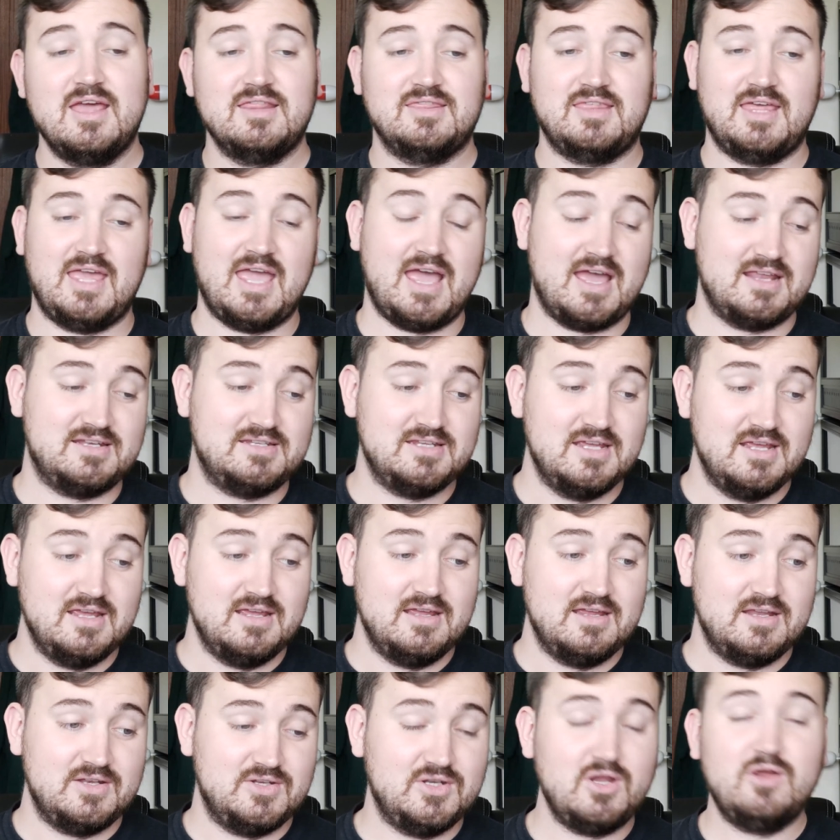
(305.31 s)
They had
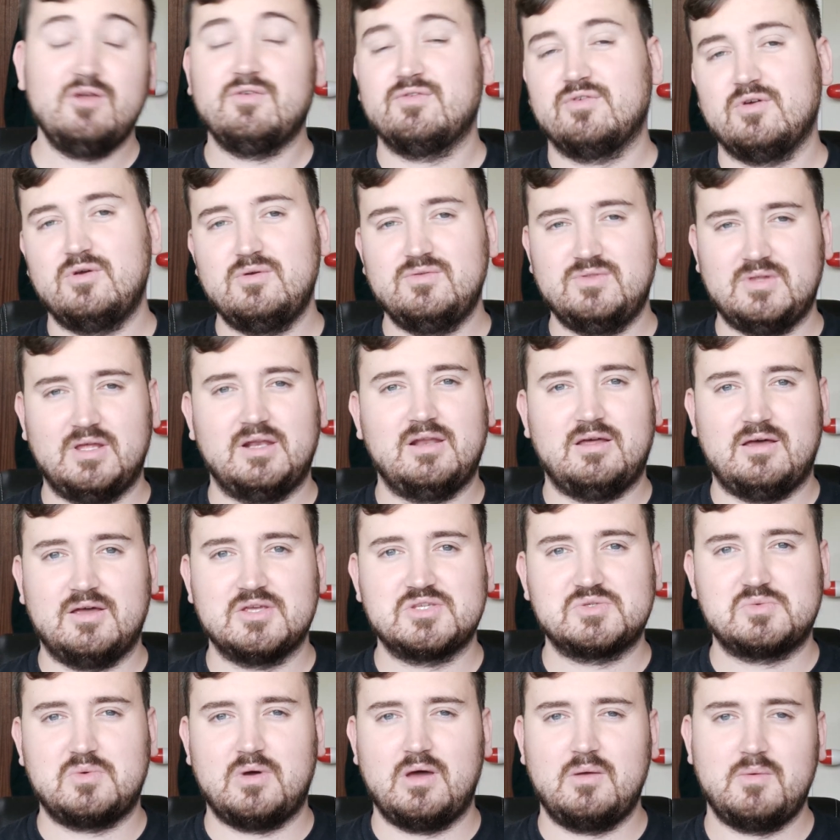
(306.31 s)
no fruit in the
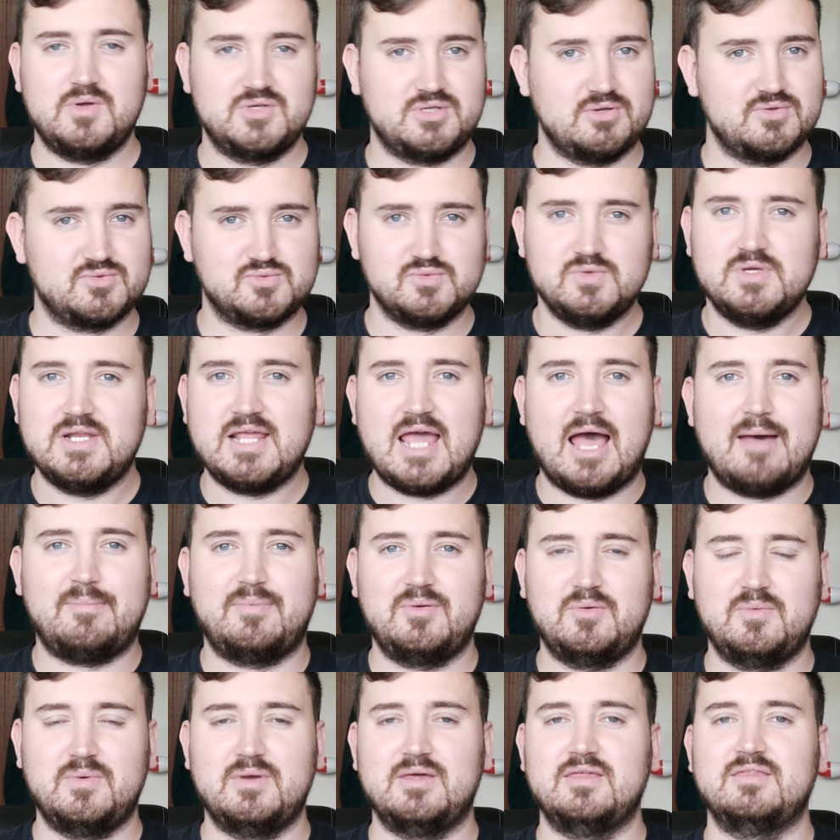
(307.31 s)
last one, which I was really
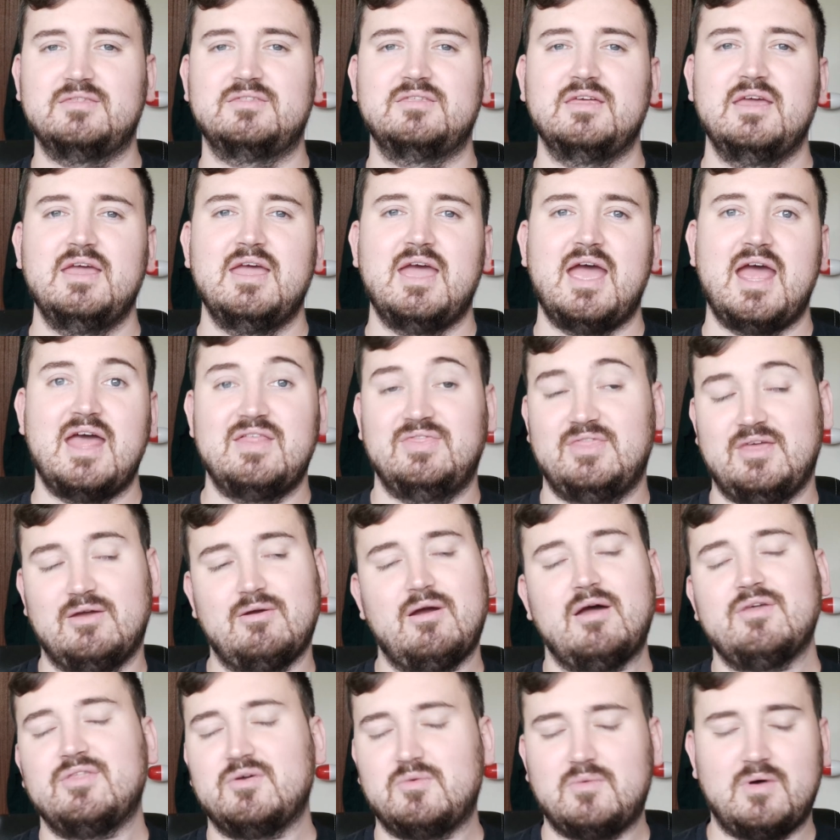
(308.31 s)
happy with, and their
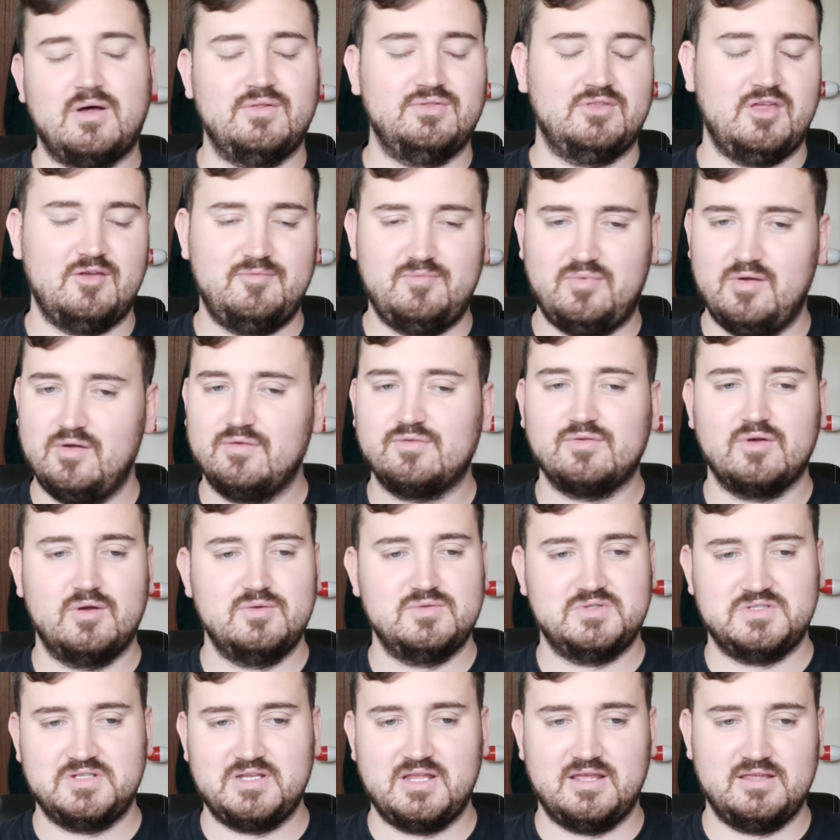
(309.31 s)
other one they've put
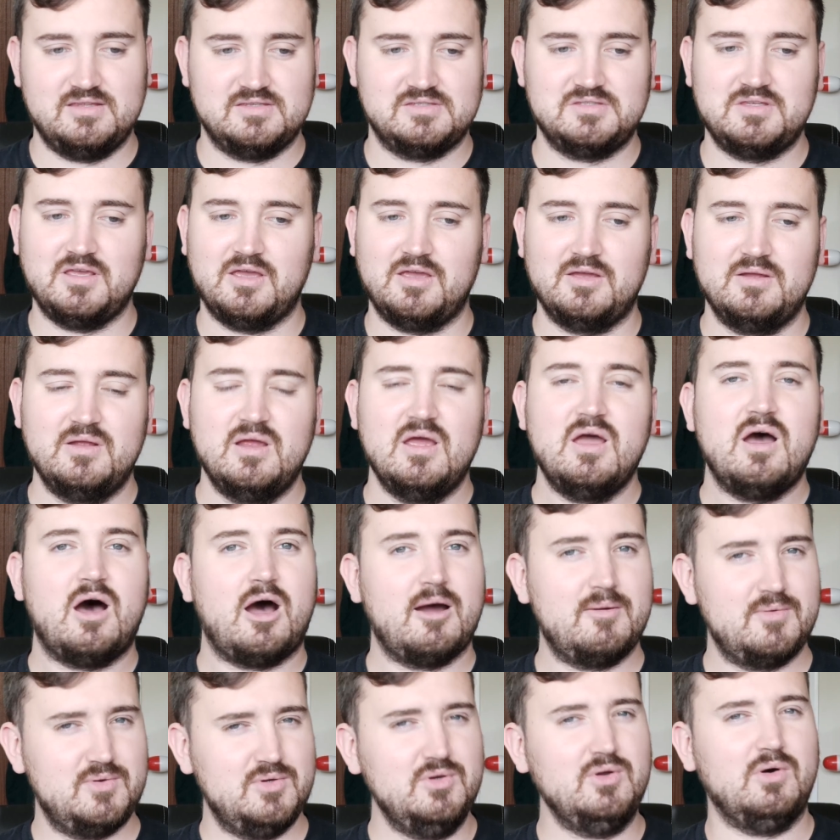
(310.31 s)
fruit in it, so
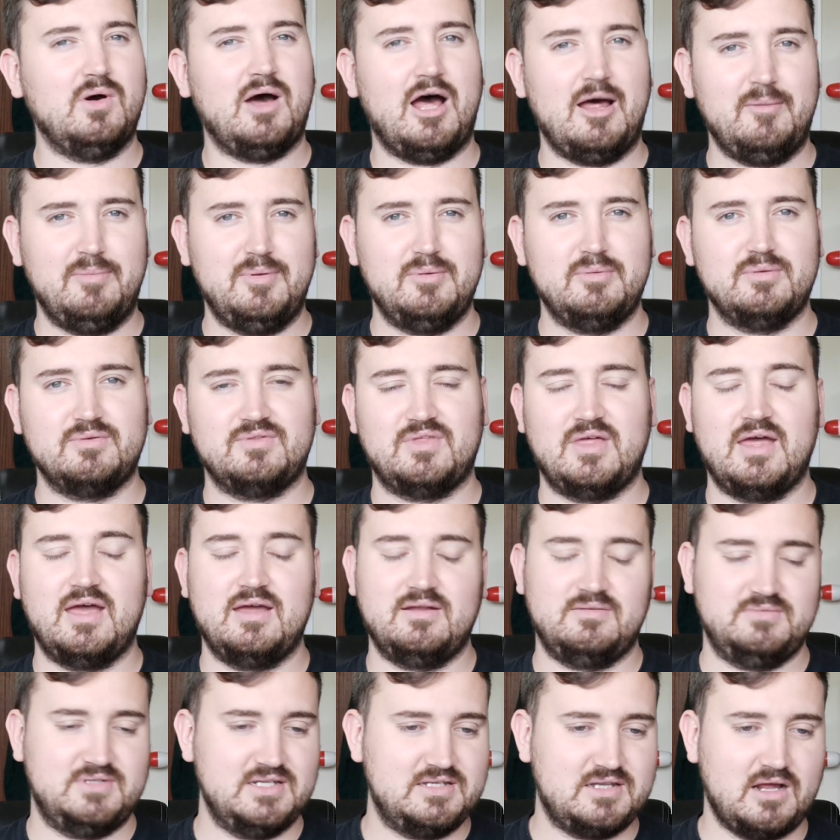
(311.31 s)
I'm not happy with
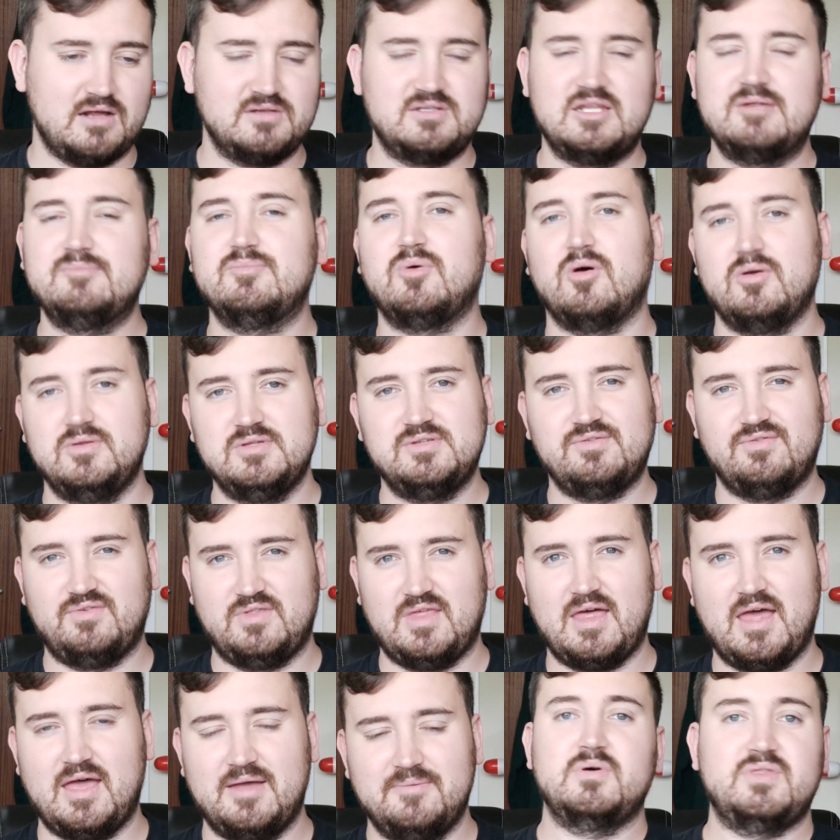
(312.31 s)
that, deducting points for
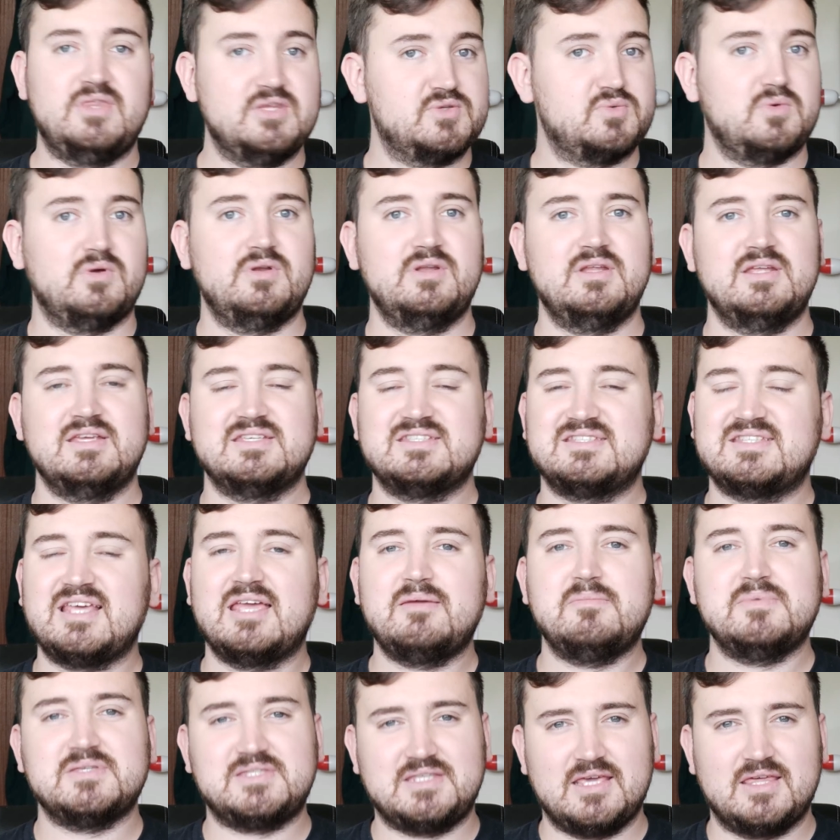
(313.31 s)
that. But this one,
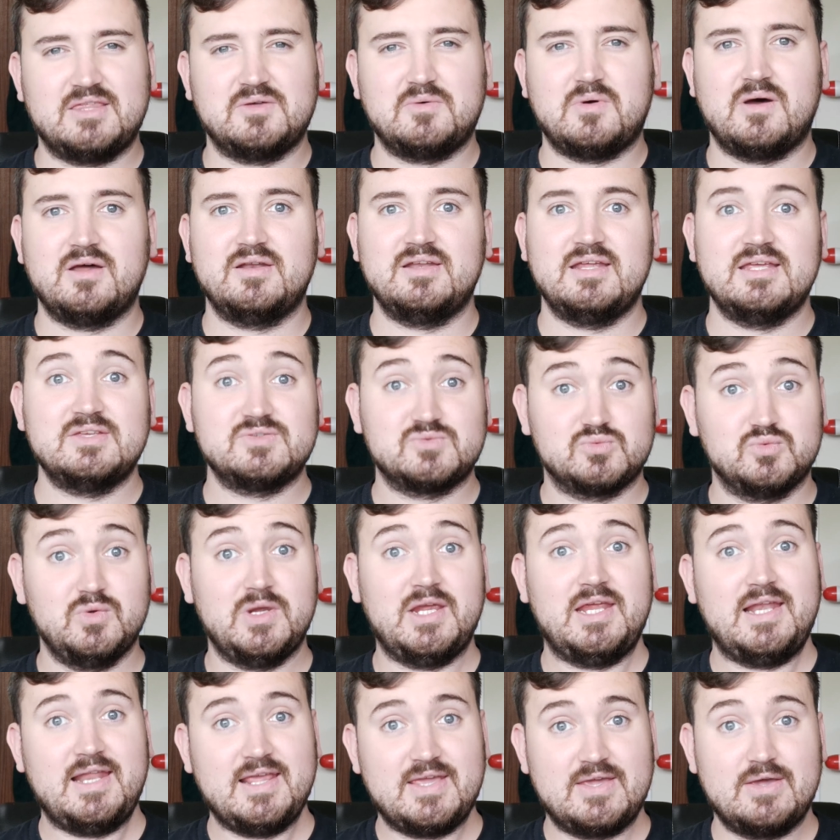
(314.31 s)
same as the other one, is
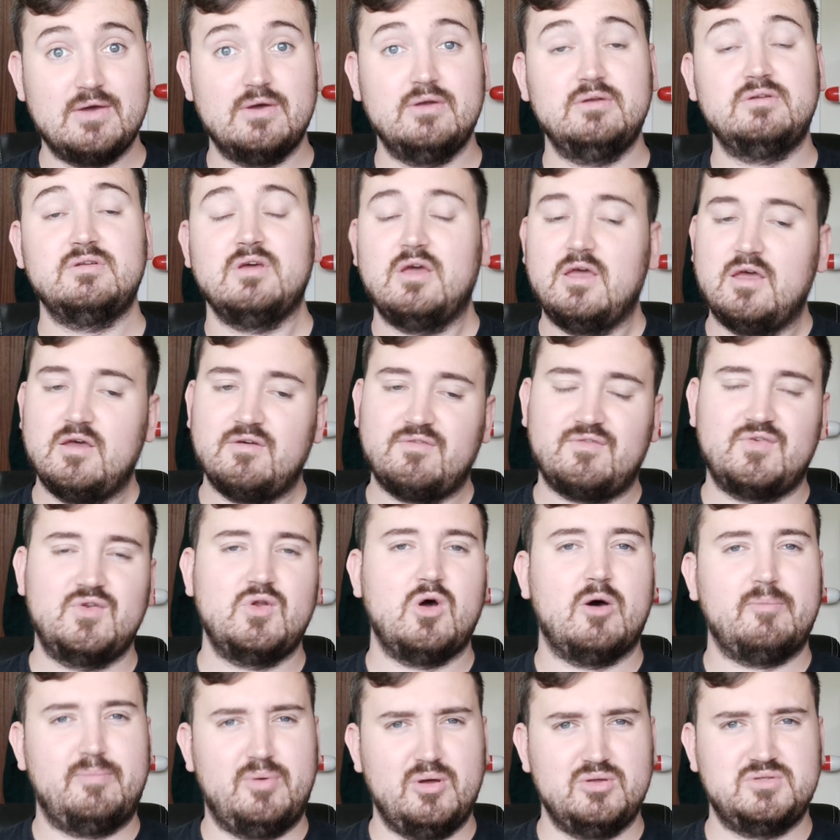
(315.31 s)
really good for
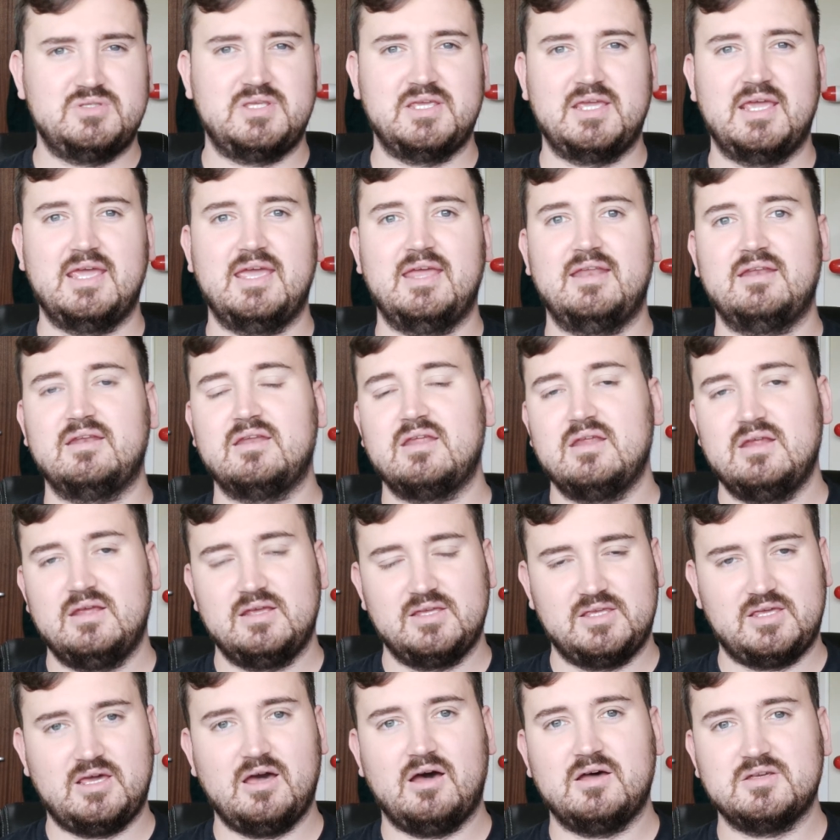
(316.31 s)
not putting in
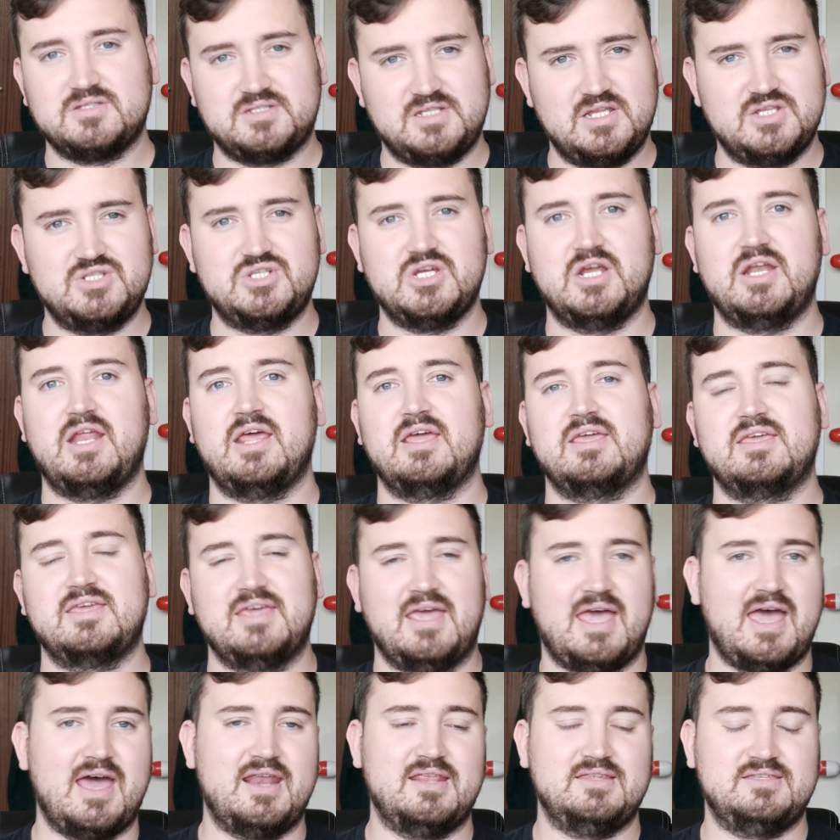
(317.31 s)
carcinogenic
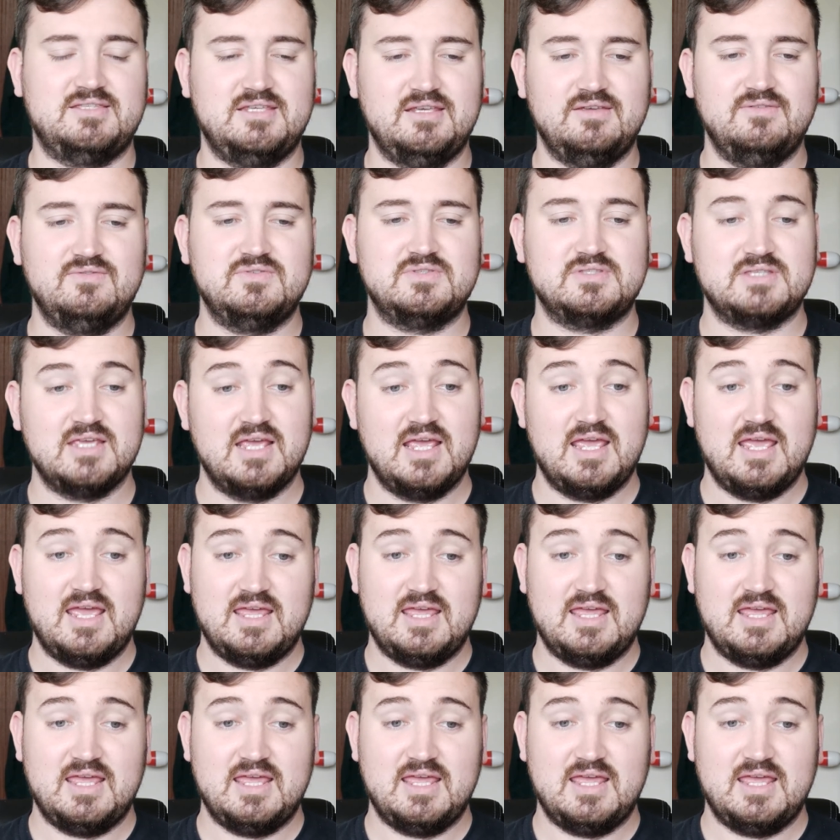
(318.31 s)
additives.